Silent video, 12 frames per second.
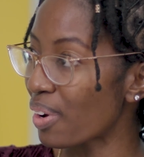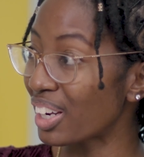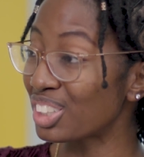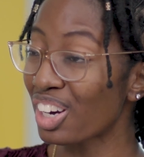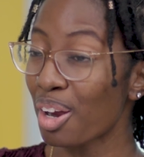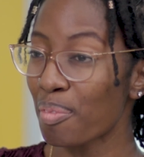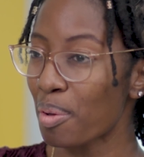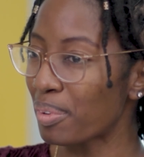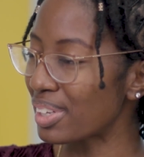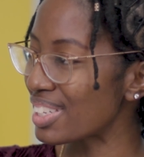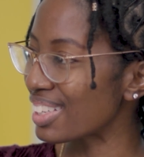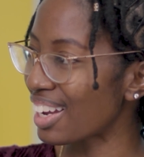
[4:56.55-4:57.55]
so I try my
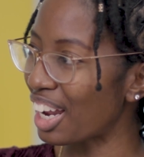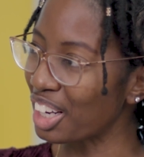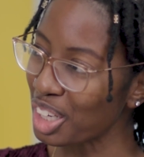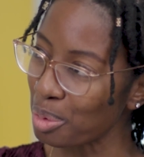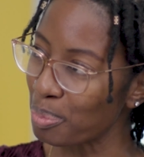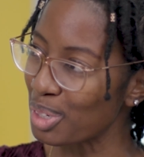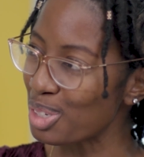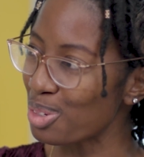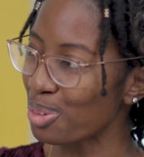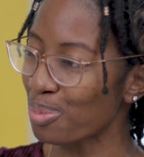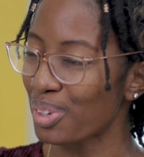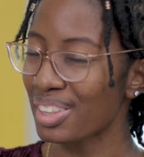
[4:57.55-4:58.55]
best to kind of keep in
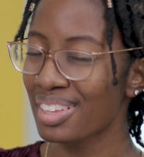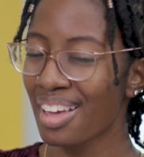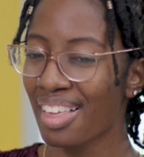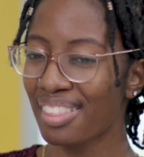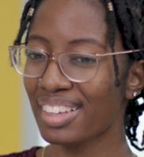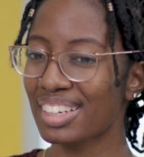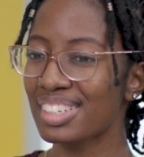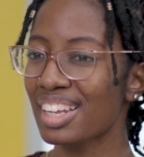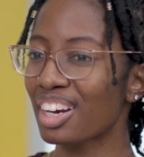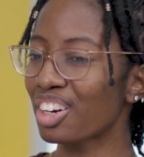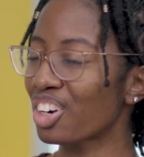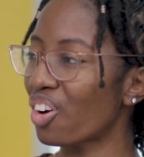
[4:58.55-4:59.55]
tune with things
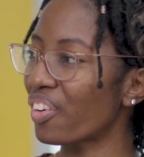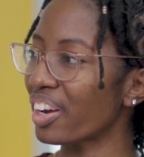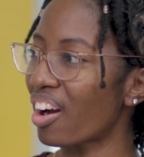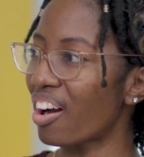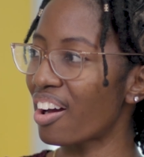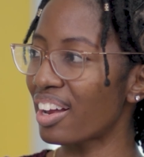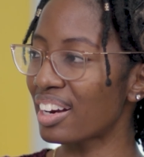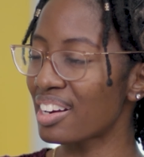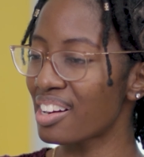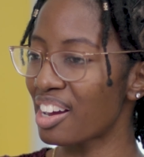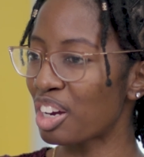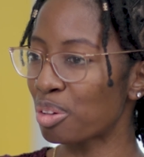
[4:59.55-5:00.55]
that are going on